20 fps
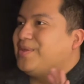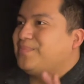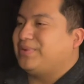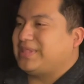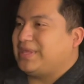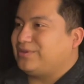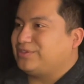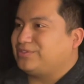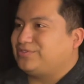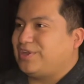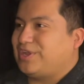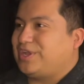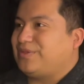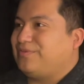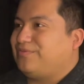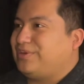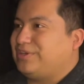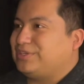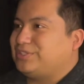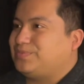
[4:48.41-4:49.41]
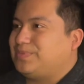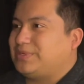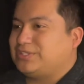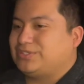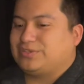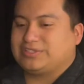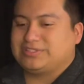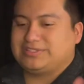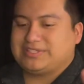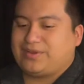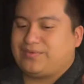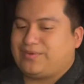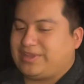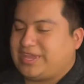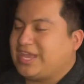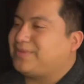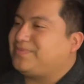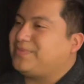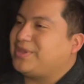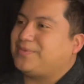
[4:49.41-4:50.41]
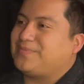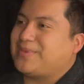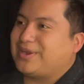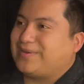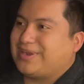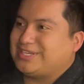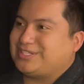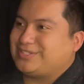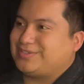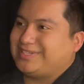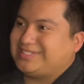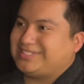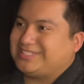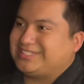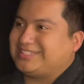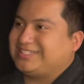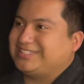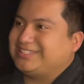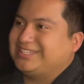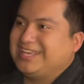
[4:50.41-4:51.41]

But that was very, very instrumental because they kicked me out of my graduation.